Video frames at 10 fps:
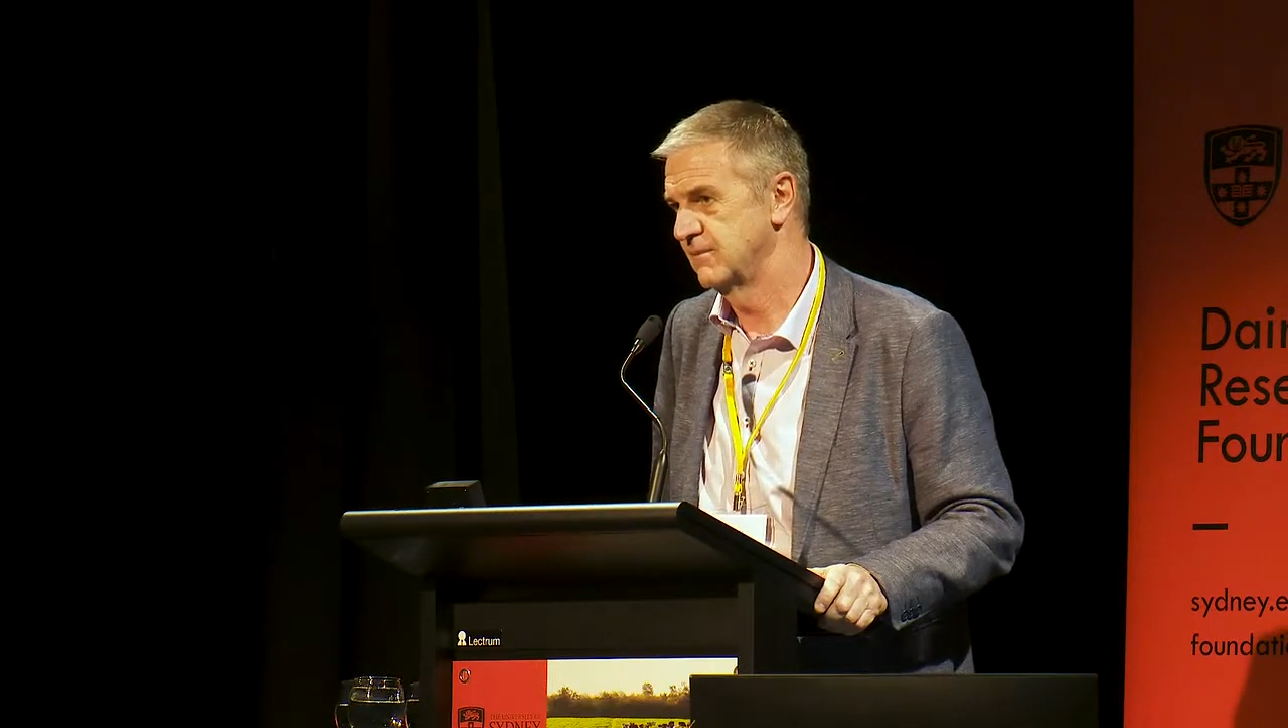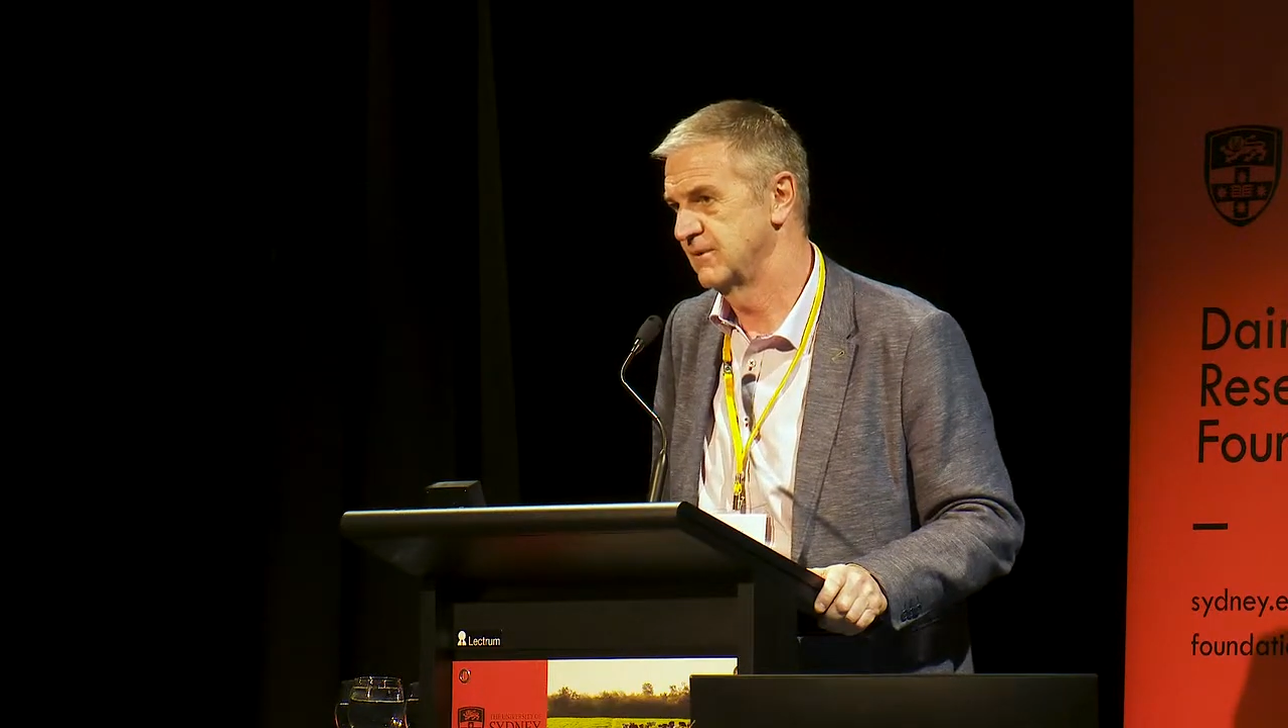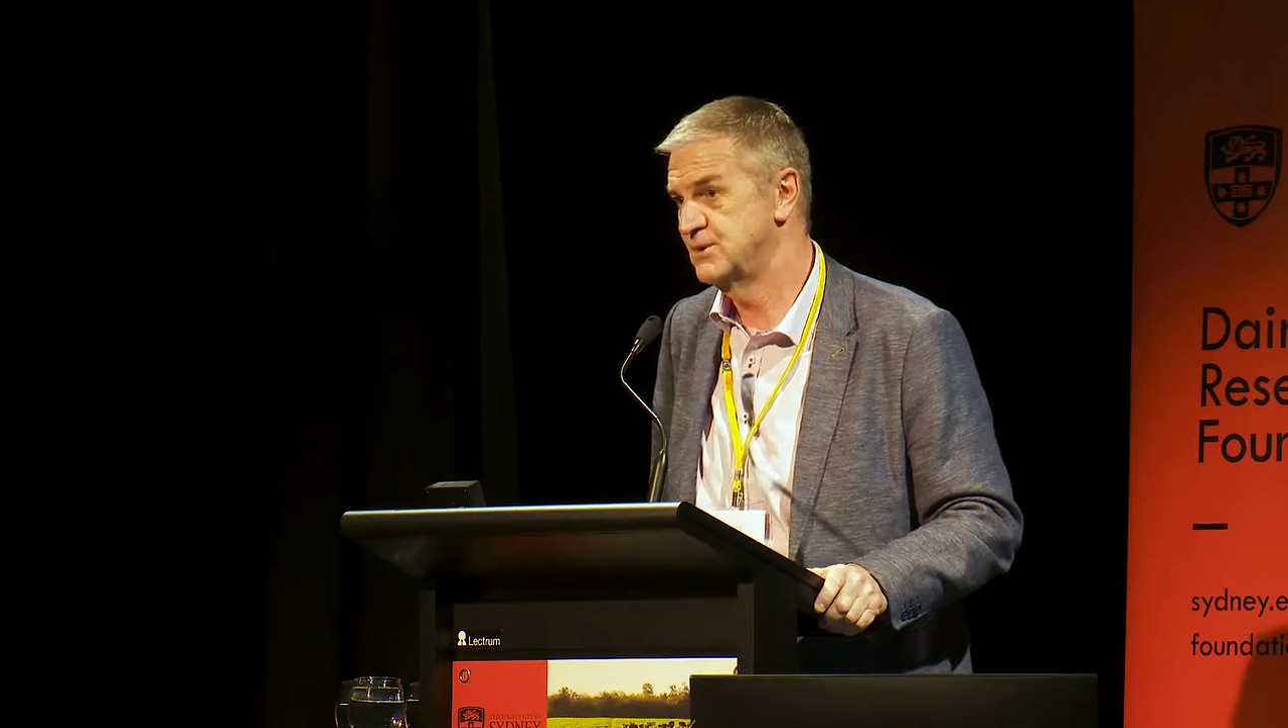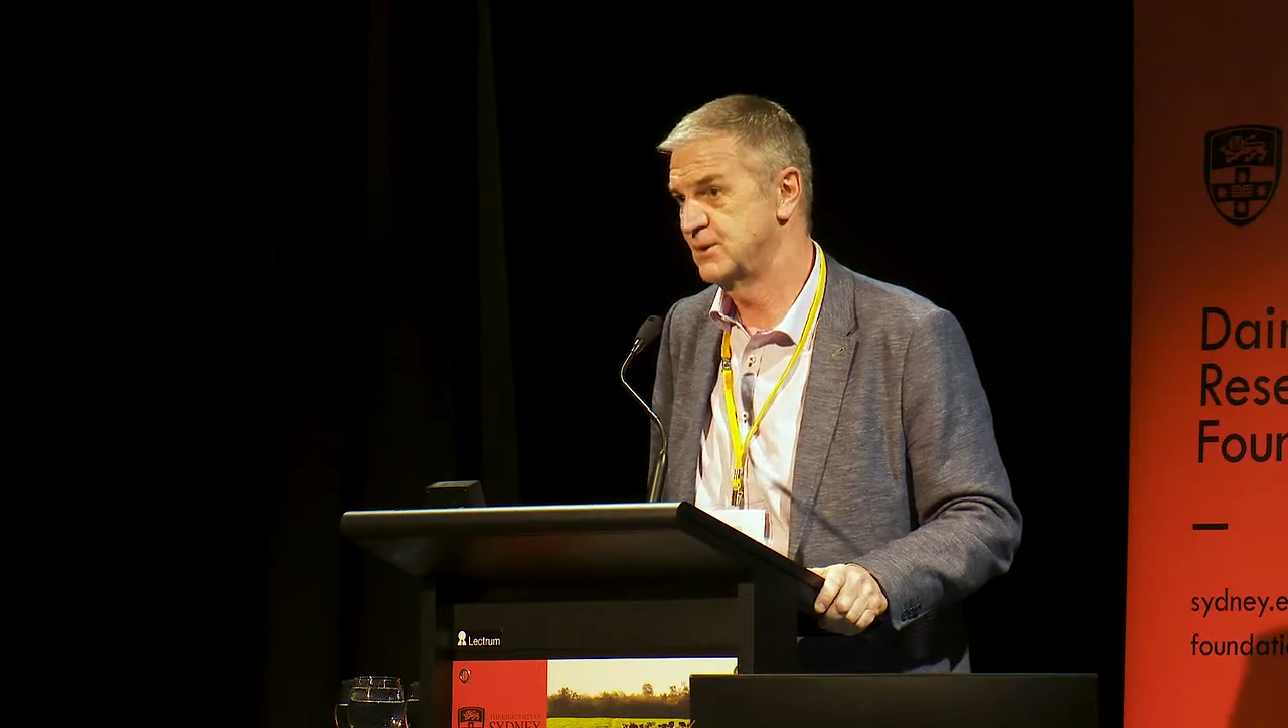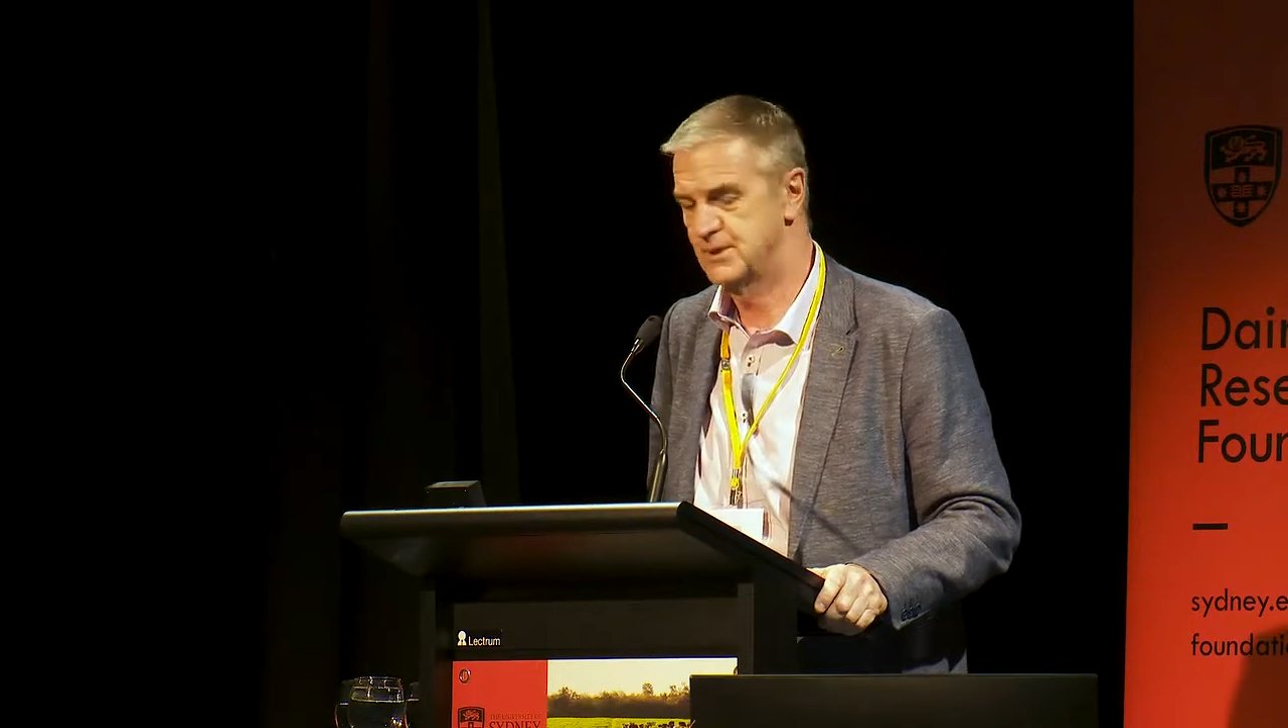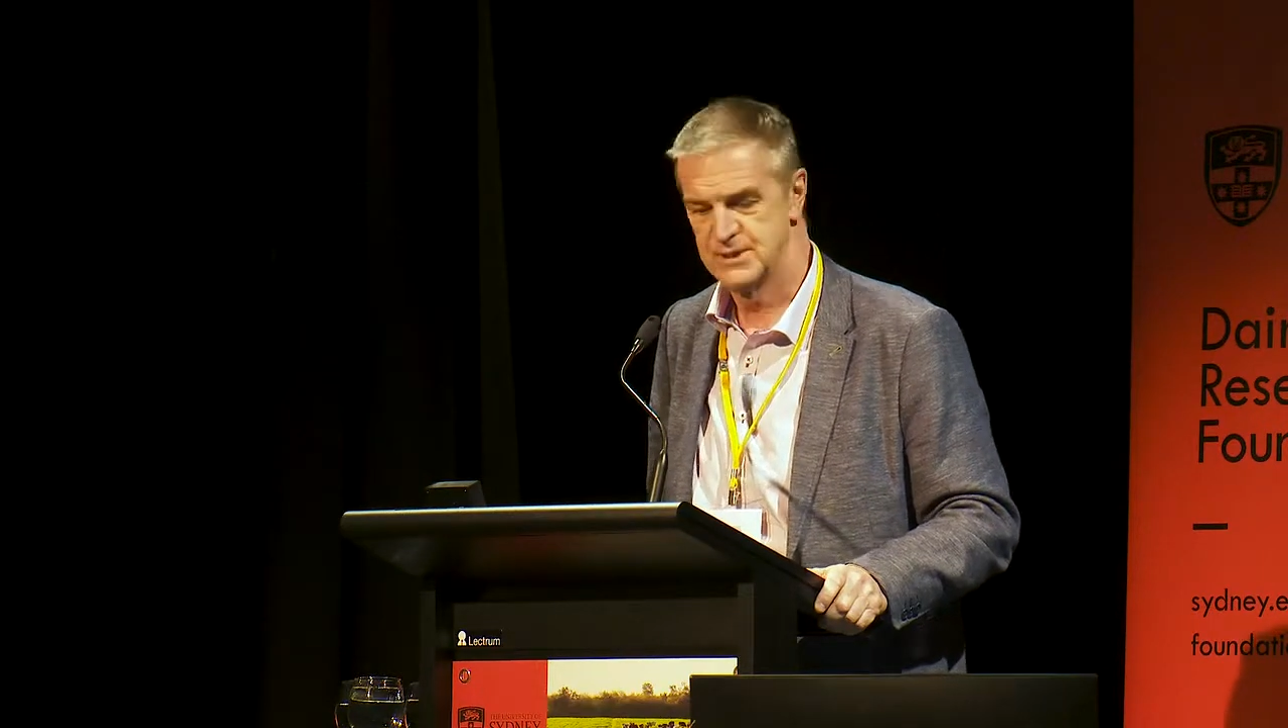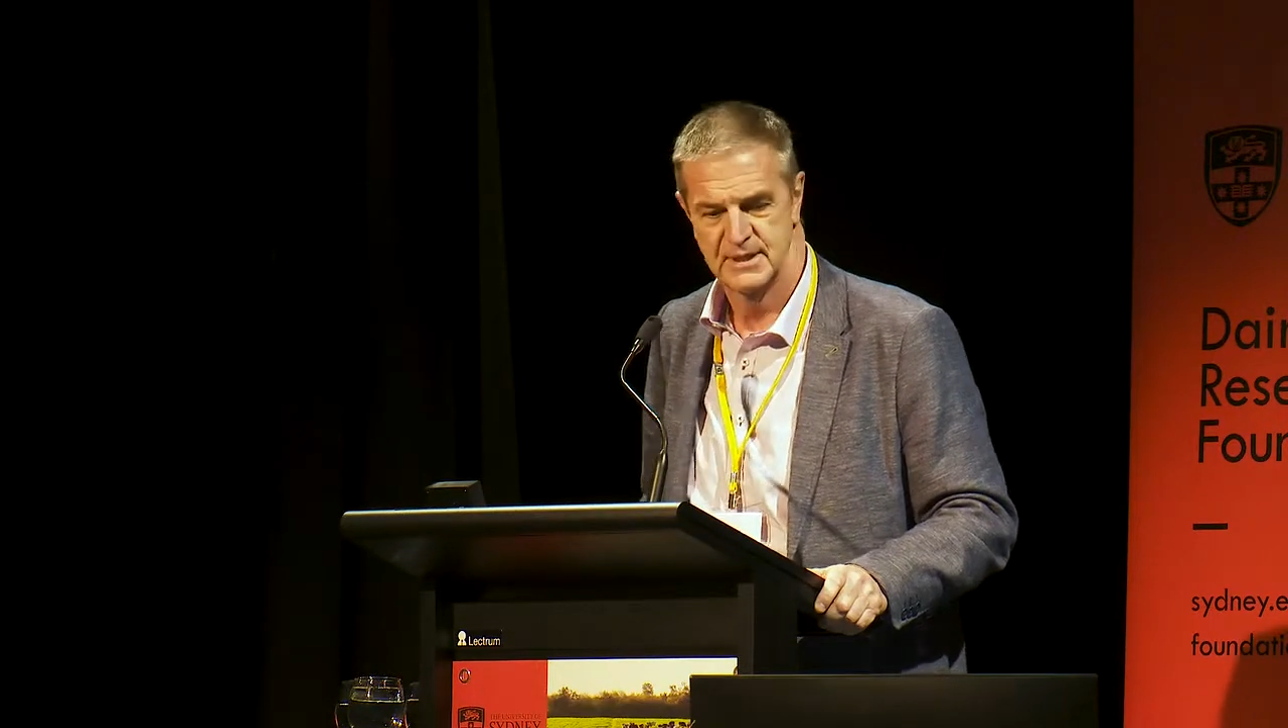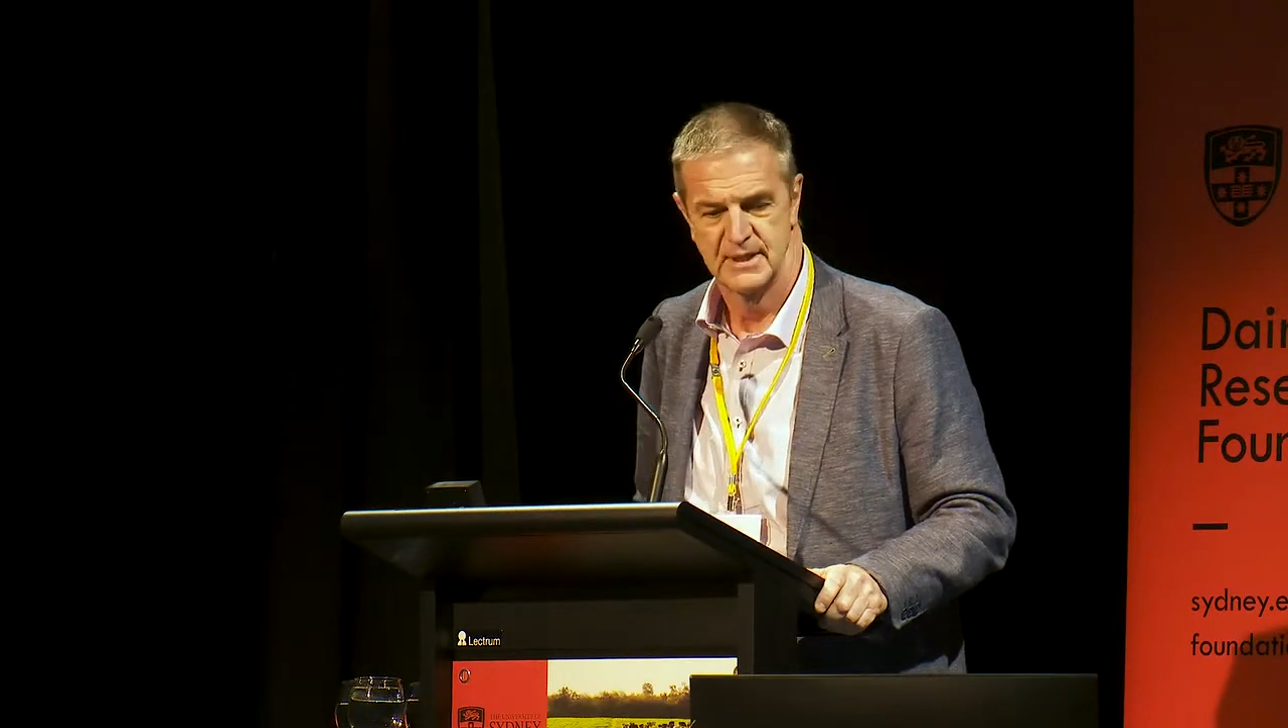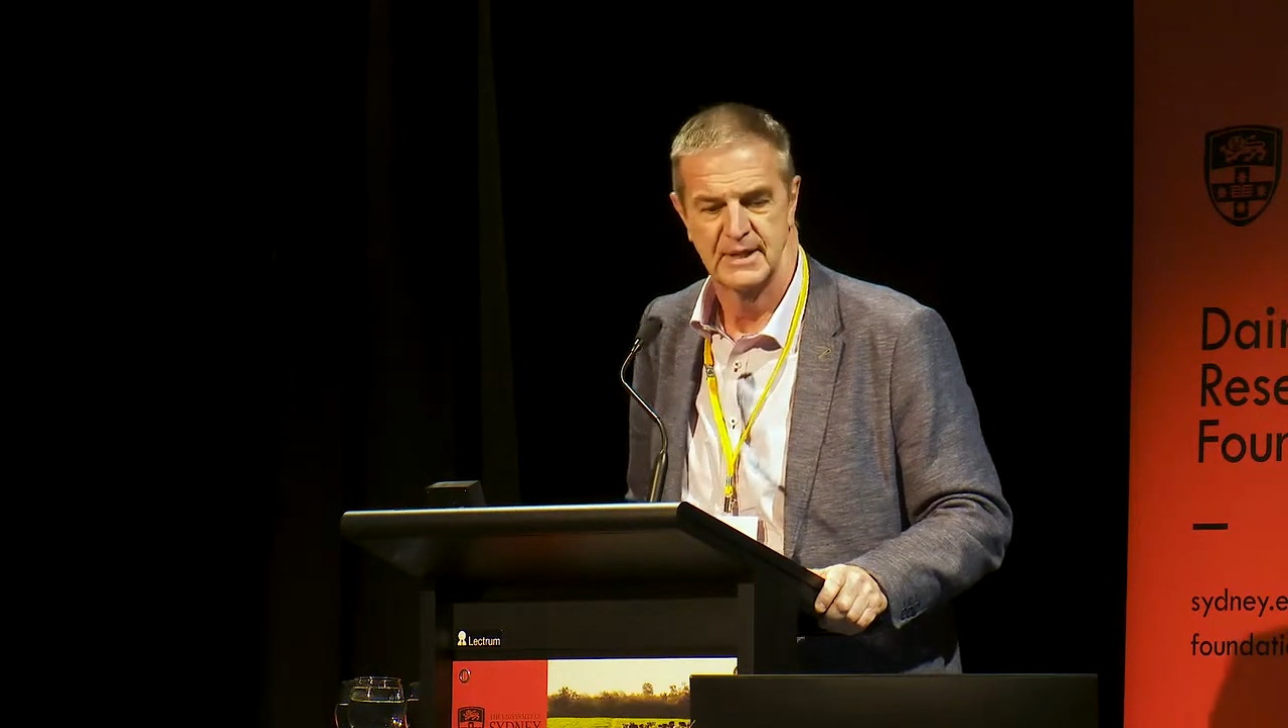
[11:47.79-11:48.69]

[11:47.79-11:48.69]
research.